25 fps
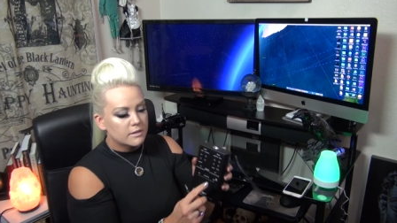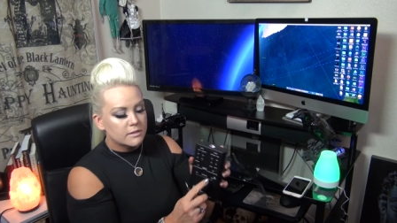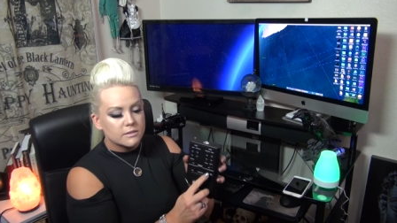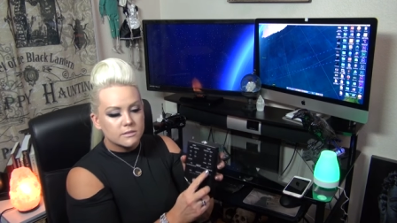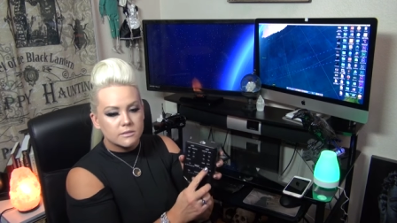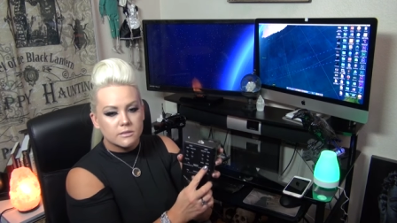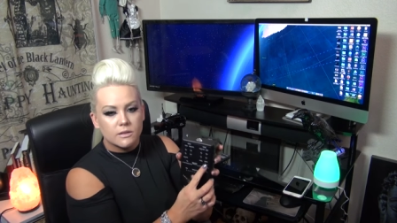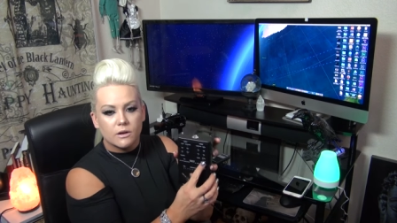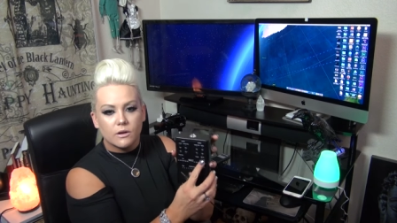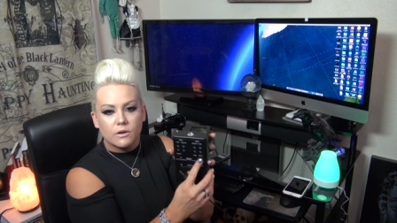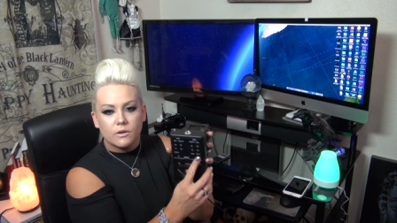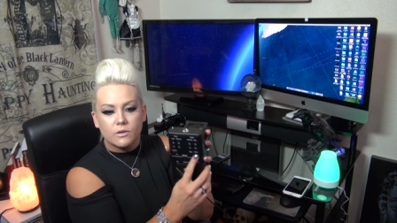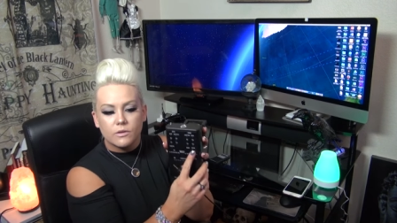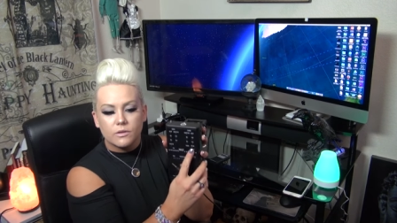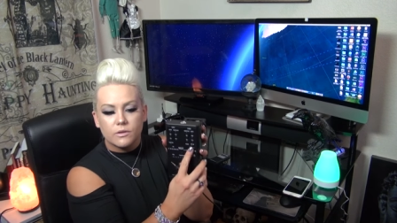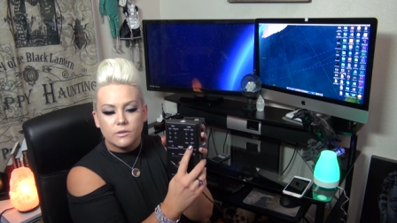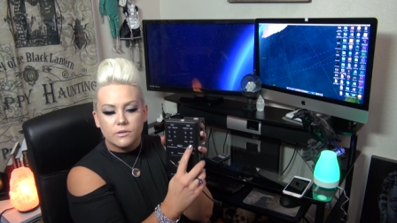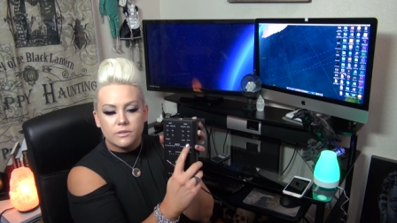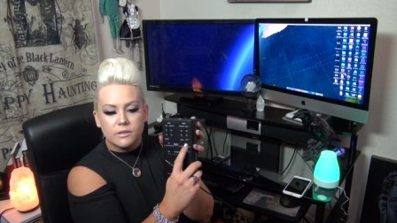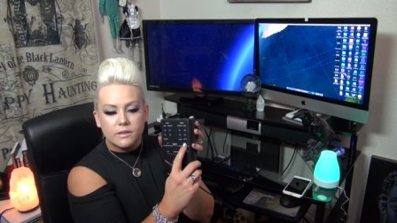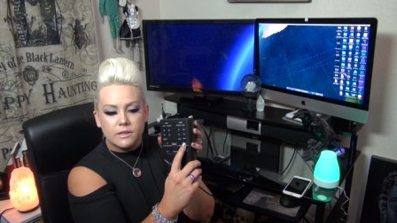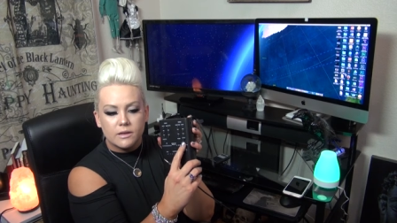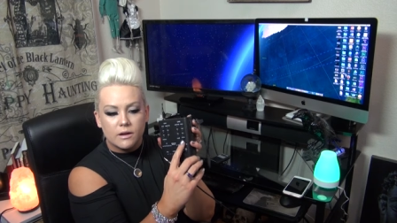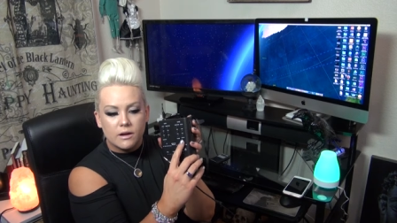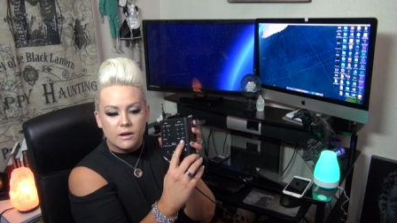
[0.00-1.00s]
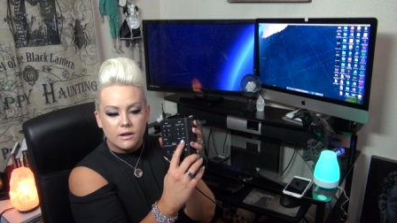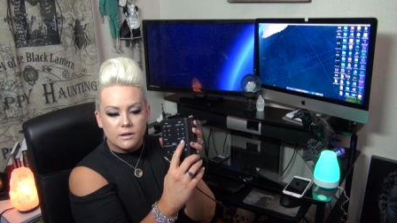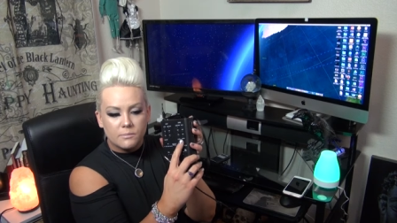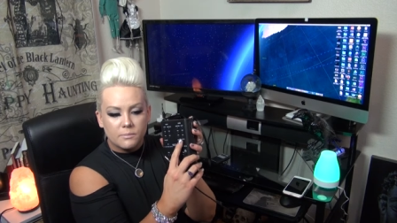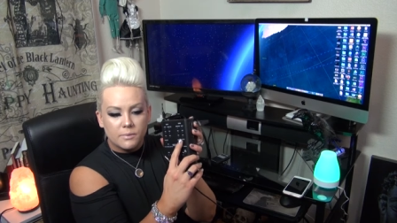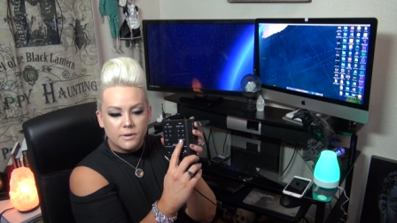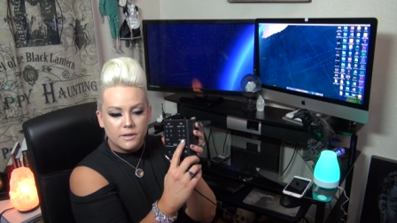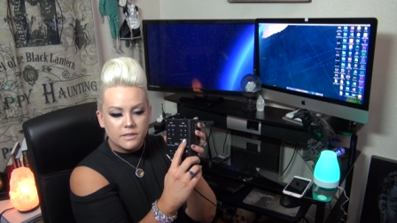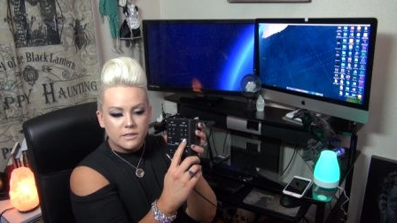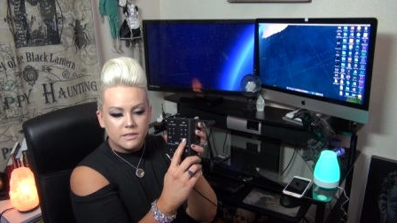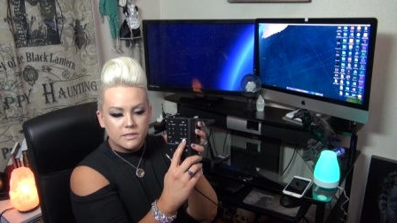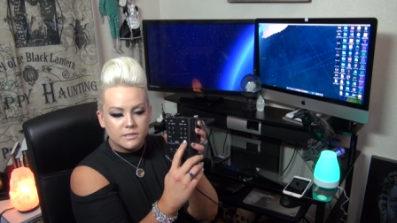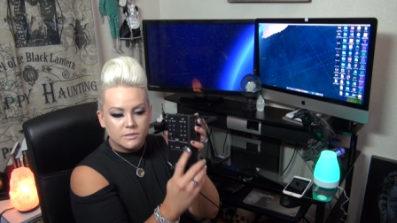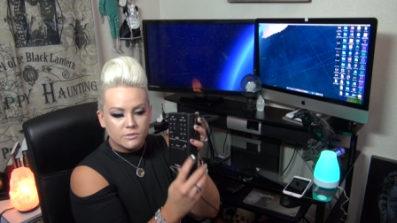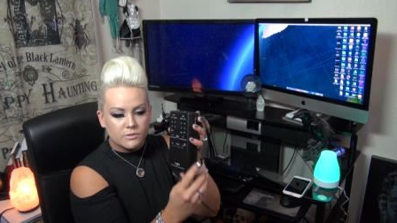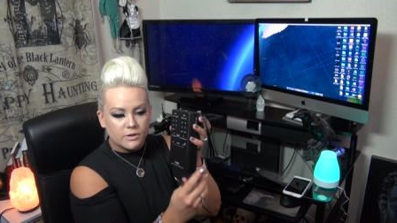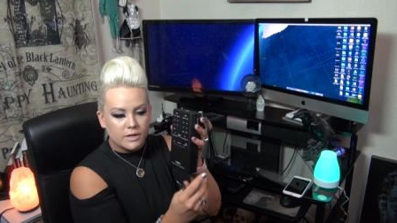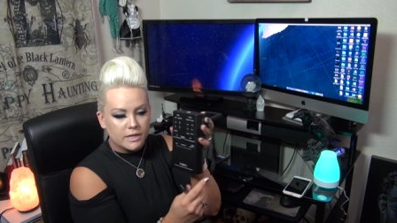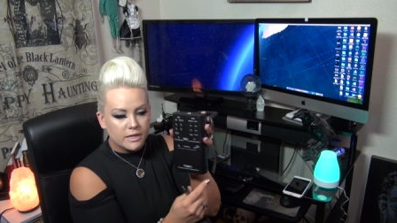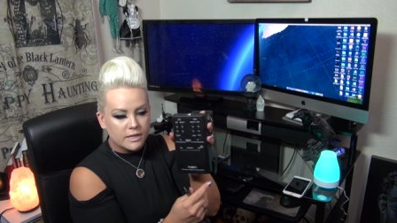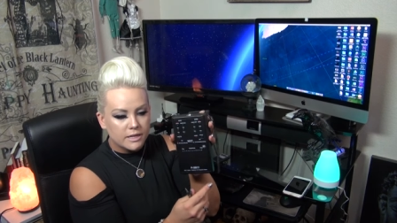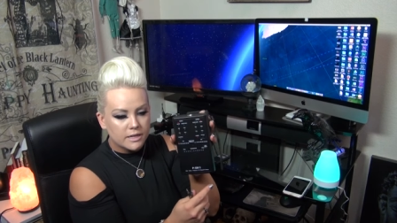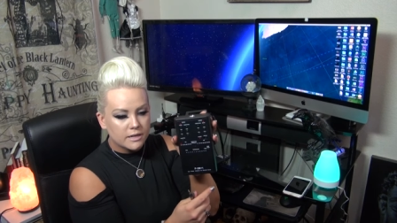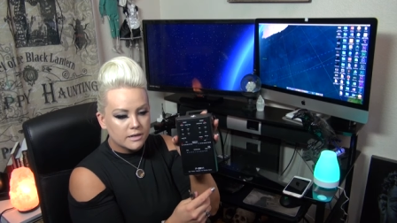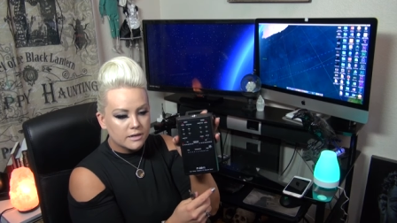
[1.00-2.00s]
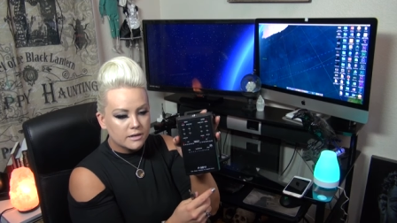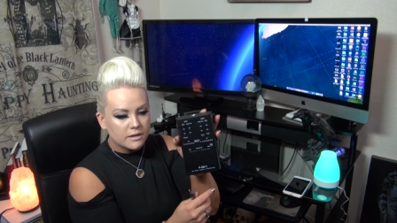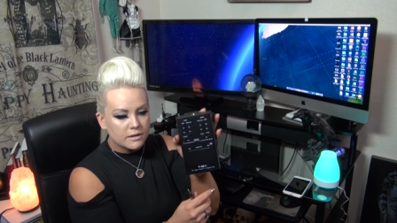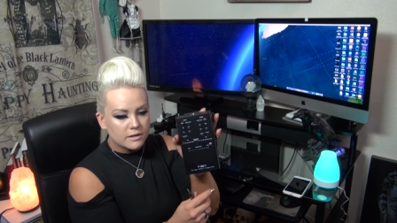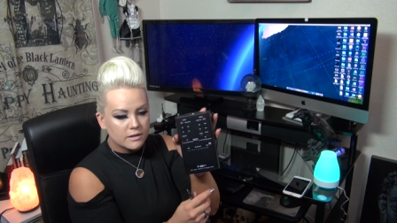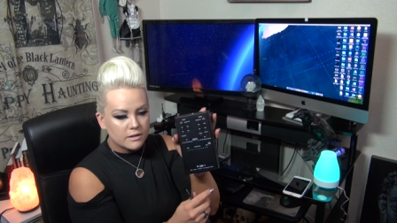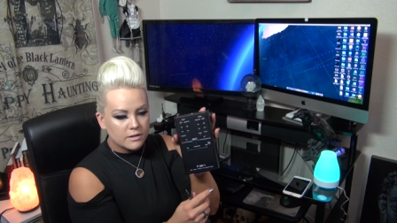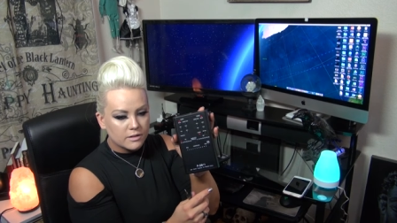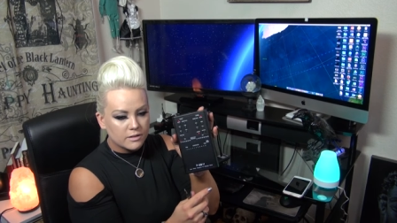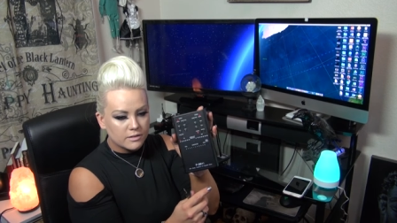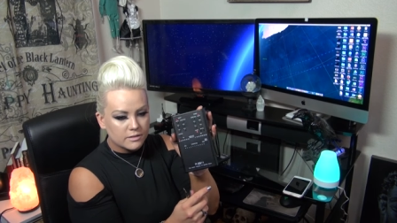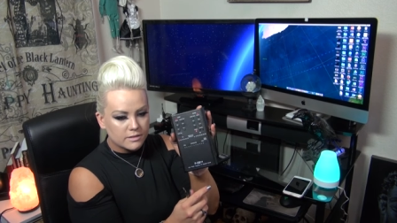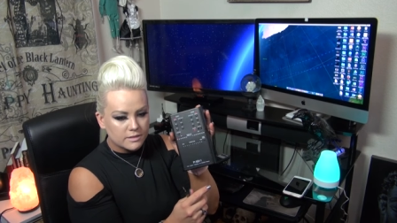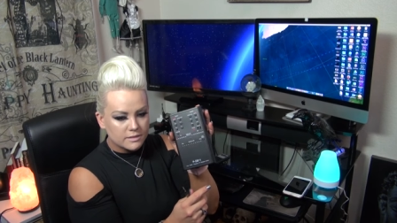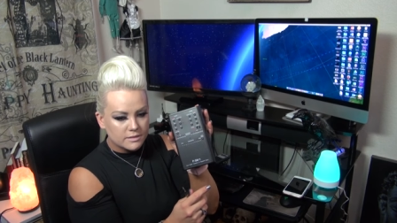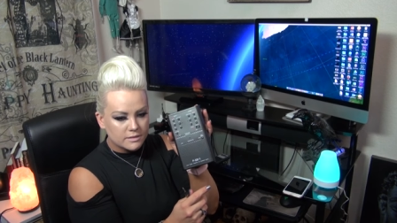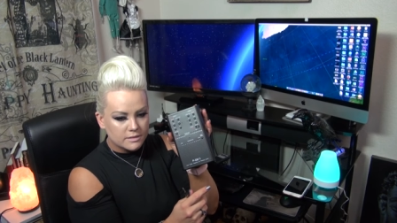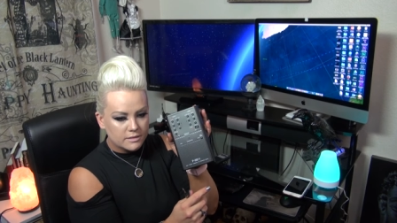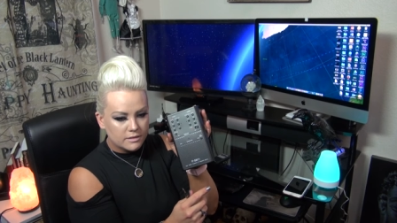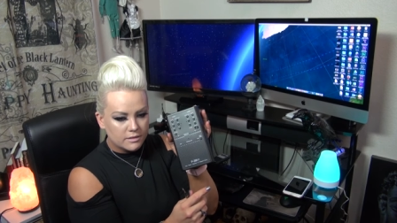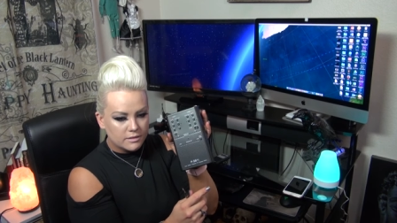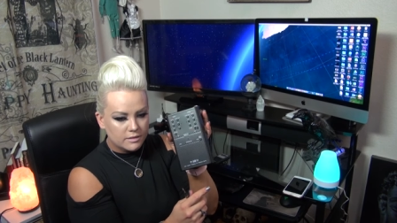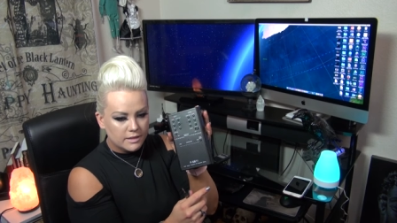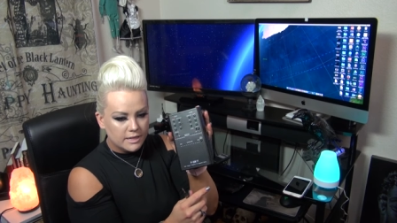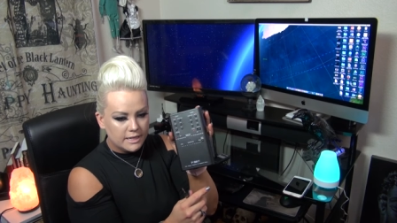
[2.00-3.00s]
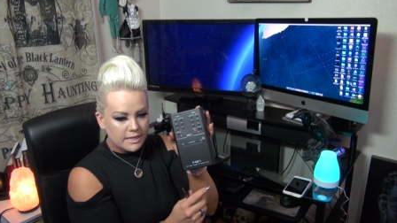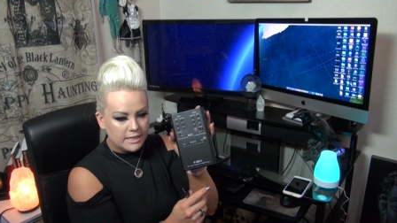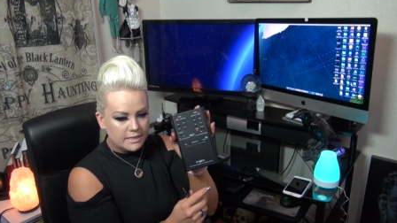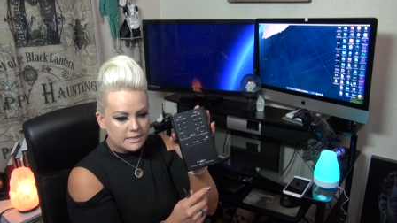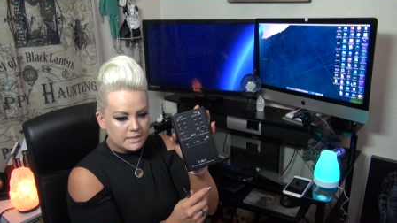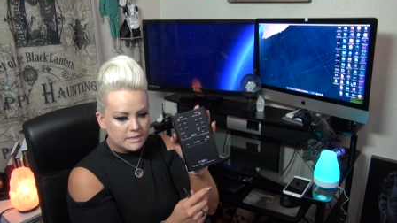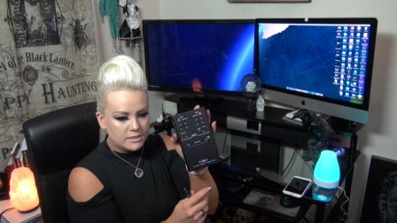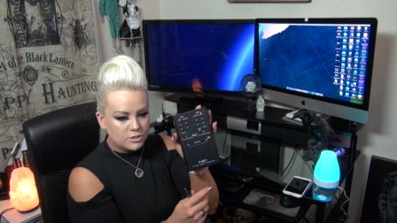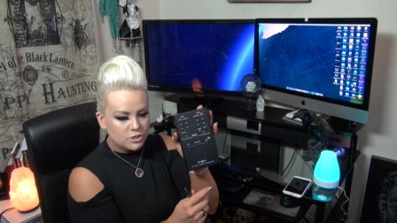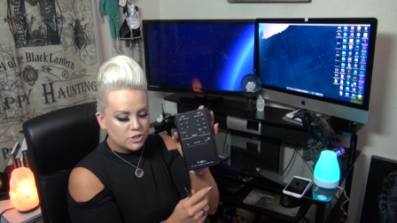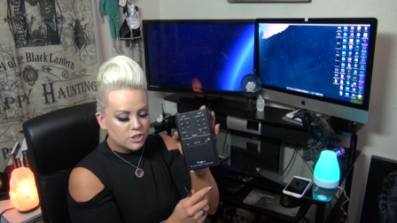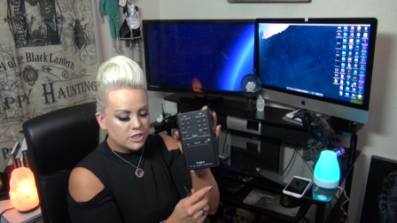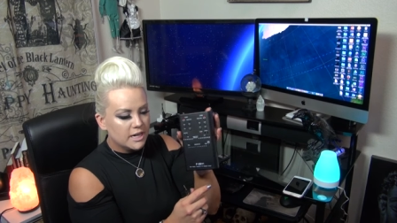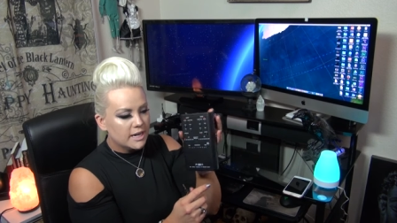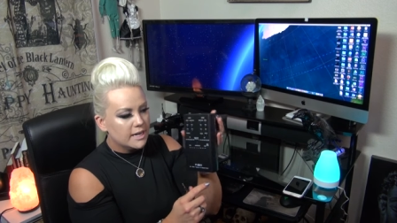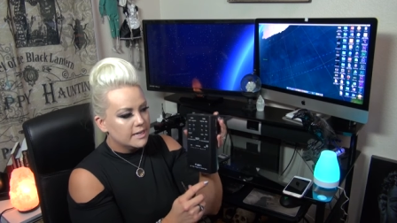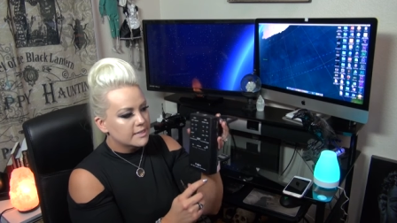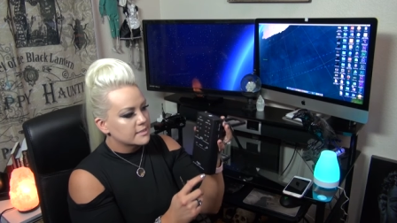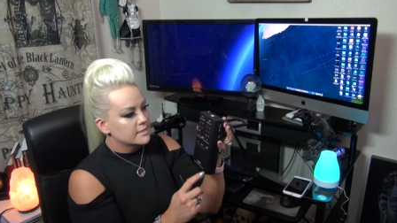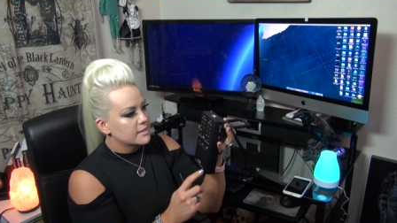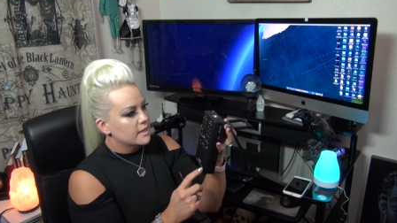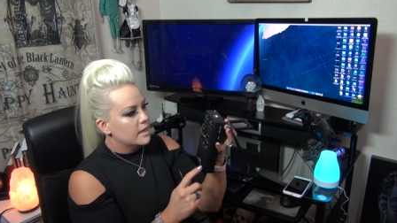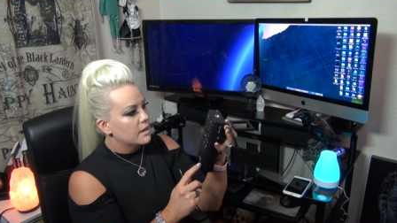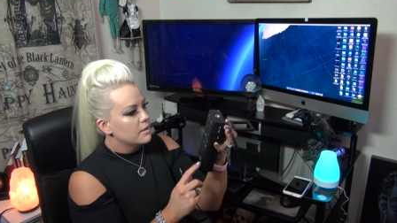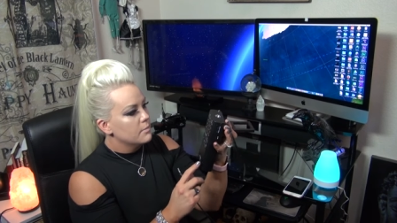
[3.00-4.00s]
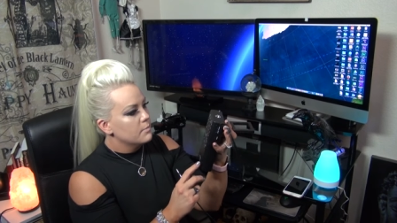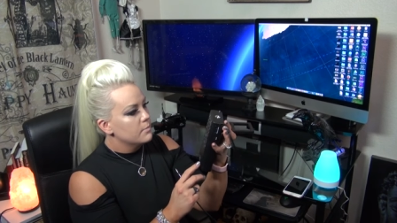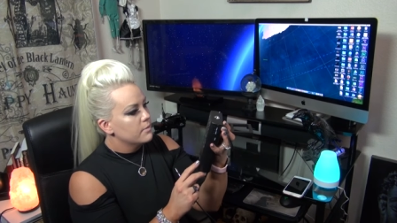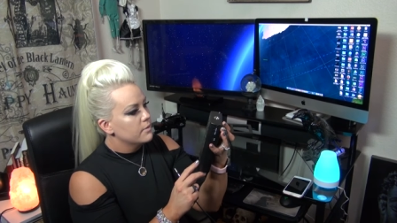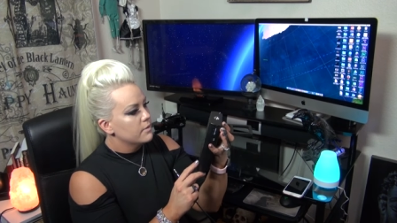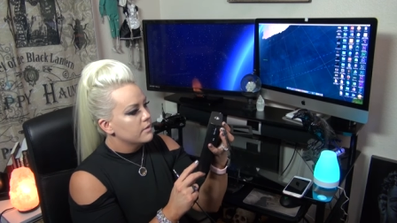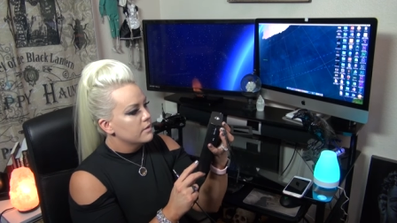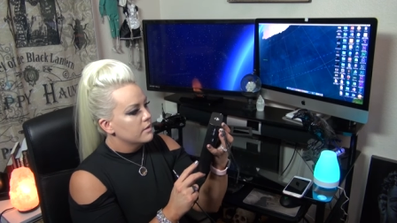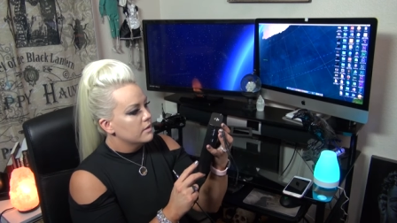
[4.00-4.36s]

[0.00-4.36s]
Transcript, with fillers: So the on button is right here, and all these little lights jazz up.